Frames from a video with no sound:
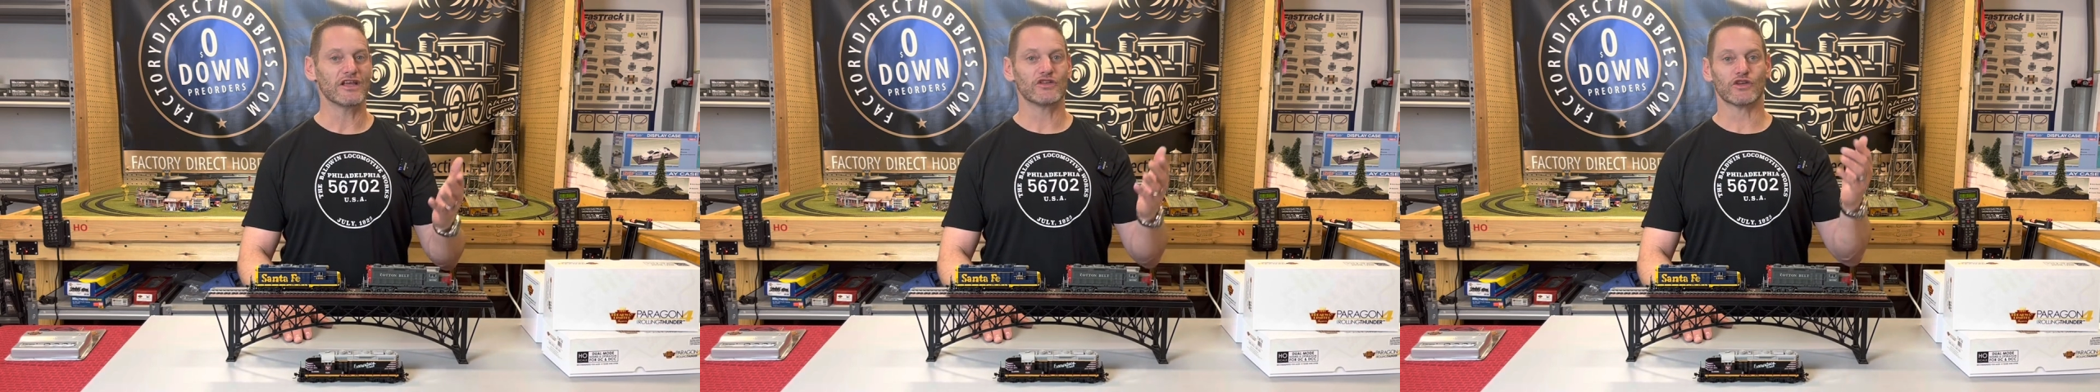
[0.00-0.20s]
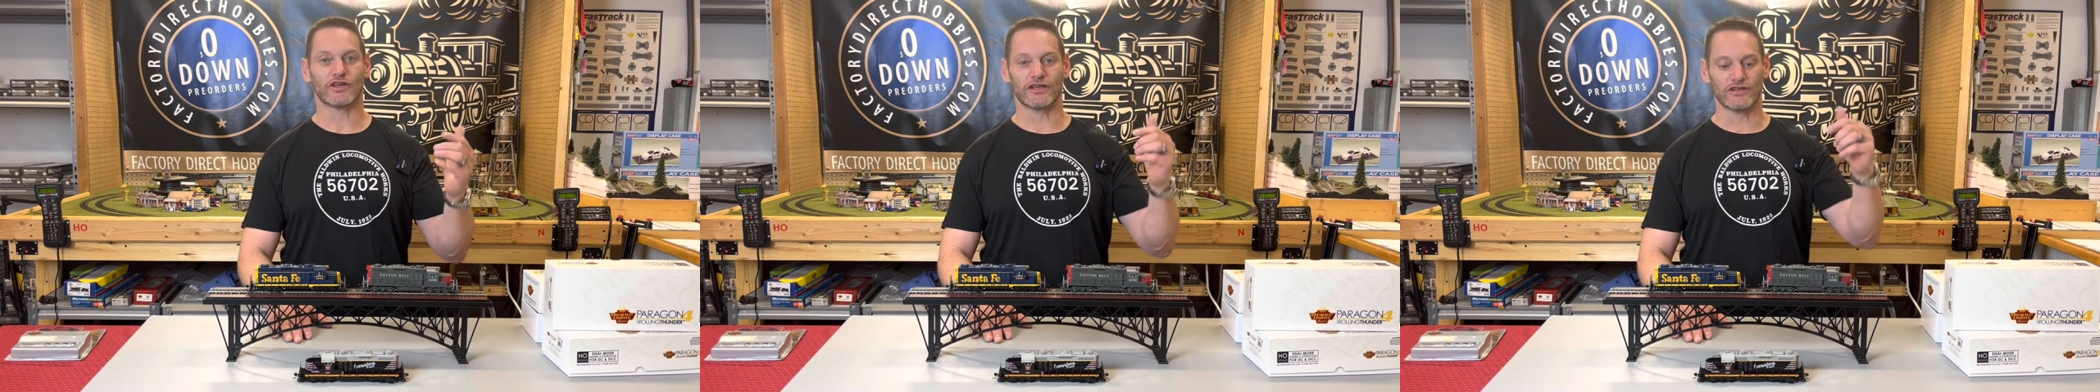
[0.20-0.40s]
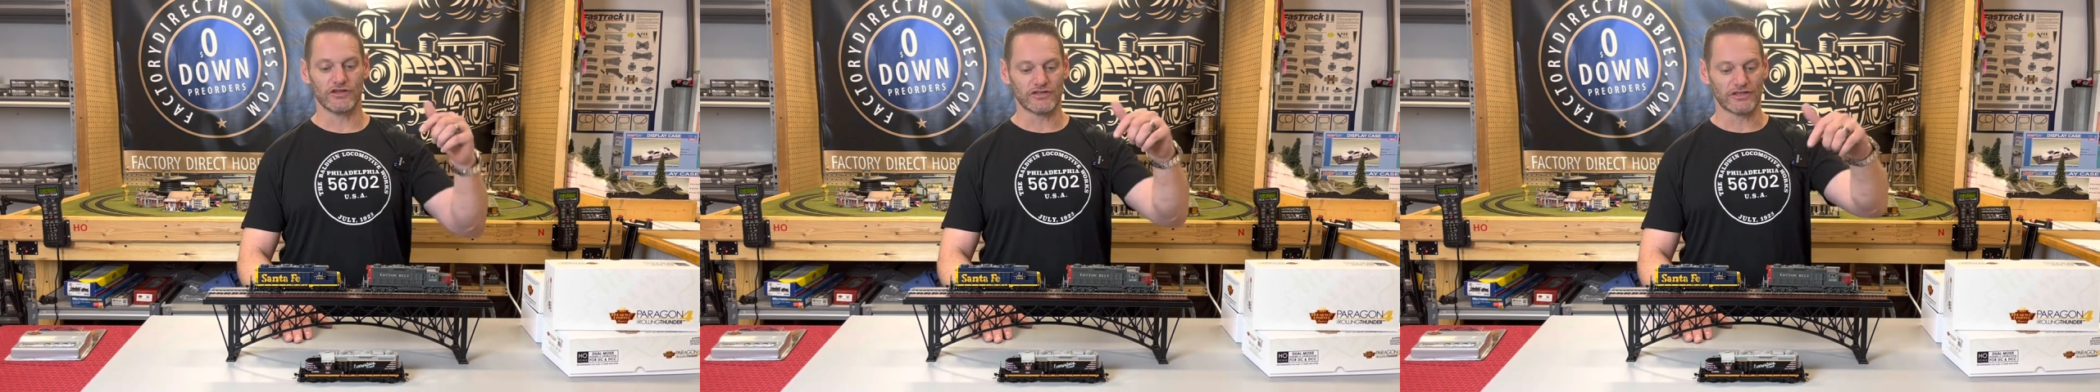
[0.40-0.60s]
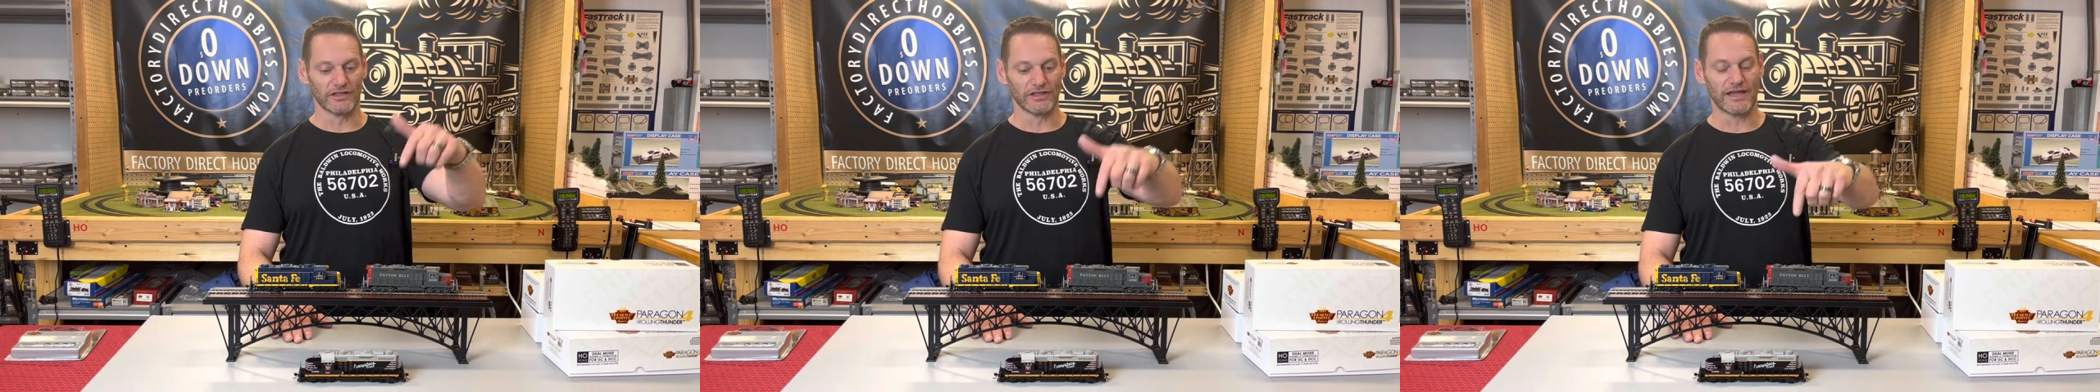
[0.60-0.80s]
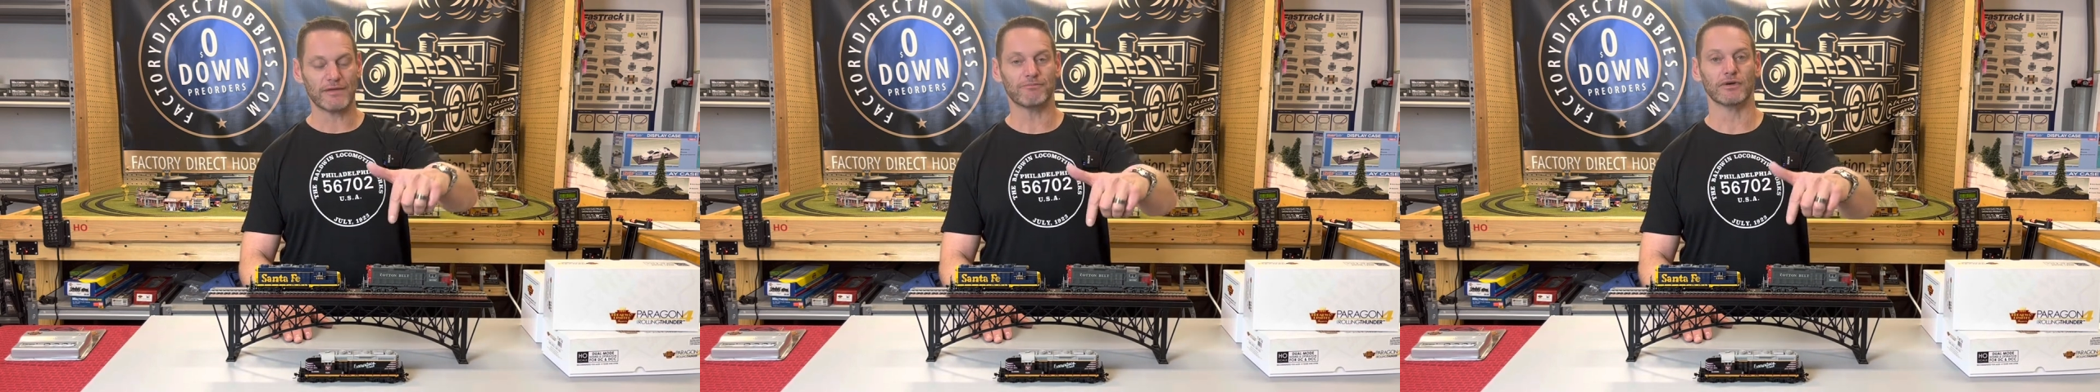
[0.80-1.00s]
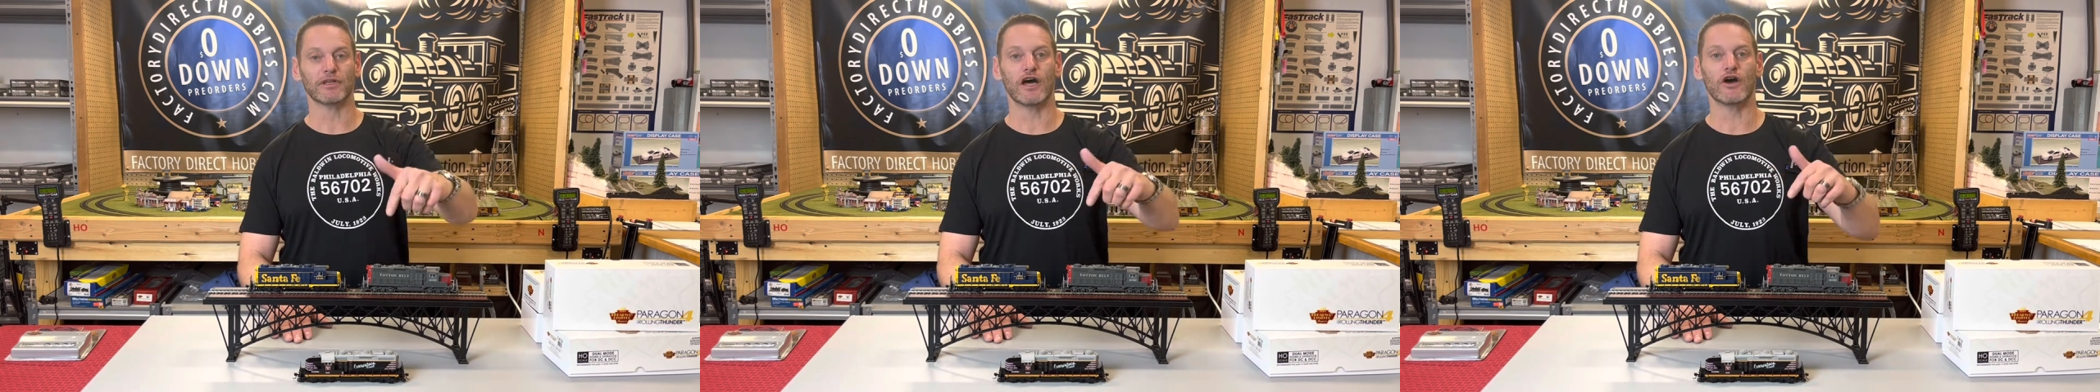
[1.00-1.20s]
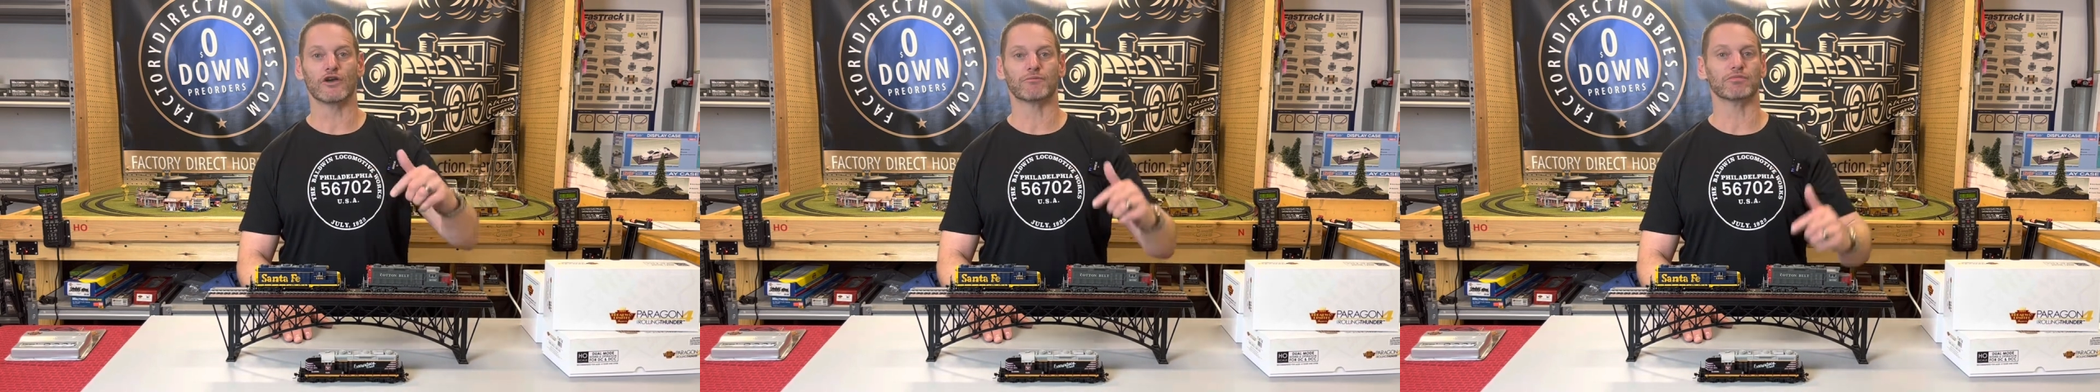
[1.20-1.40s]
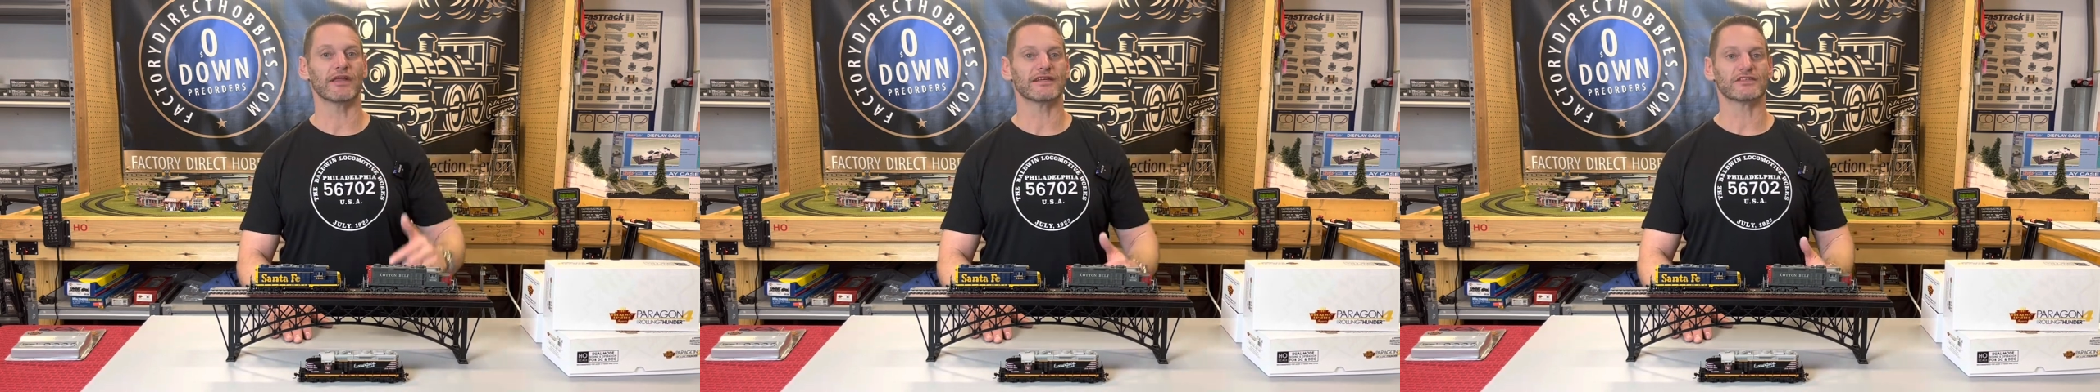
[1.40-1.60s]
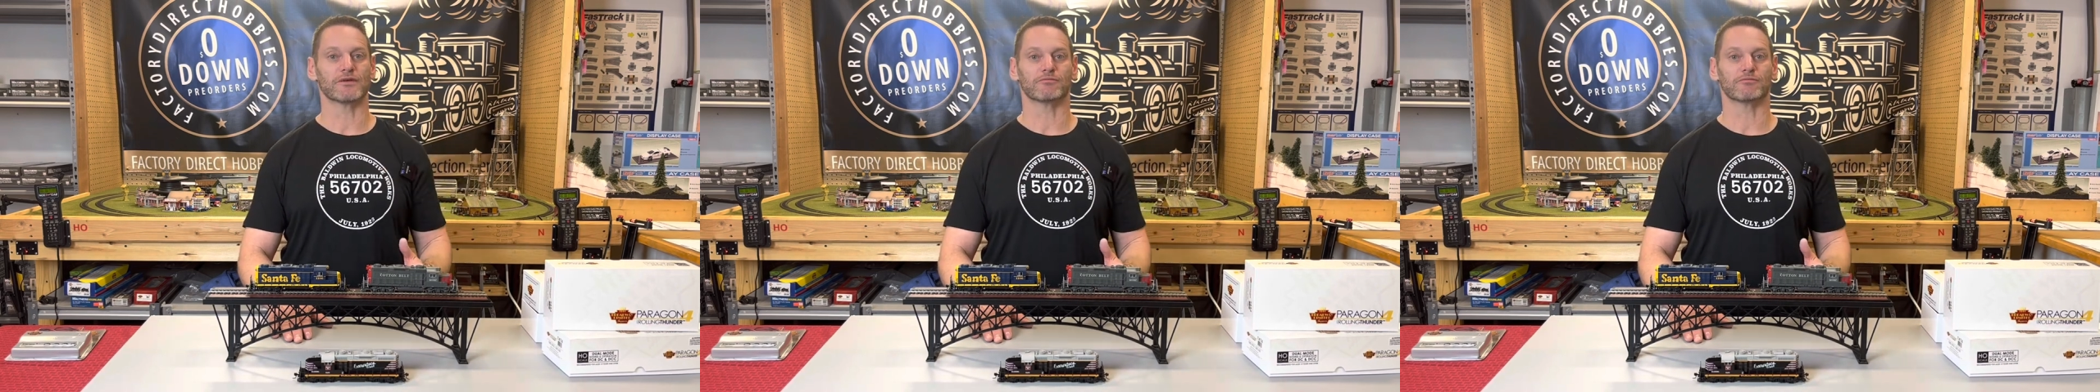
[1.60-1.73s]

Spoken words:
You can use the link below to place